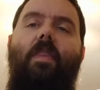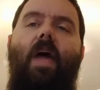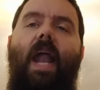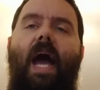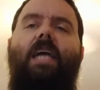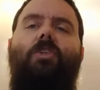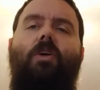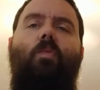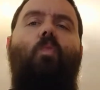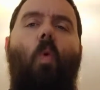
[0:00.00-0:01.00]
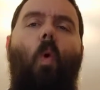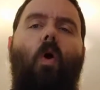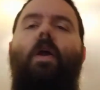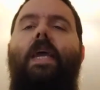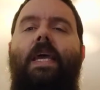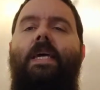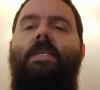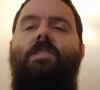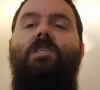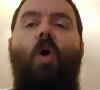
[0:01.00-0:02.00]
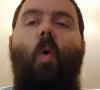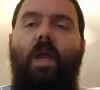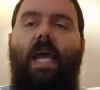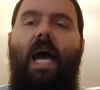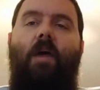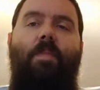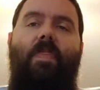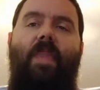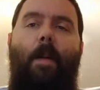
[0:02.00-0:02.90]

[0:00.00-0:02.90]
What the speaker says: that actually war is going to happen,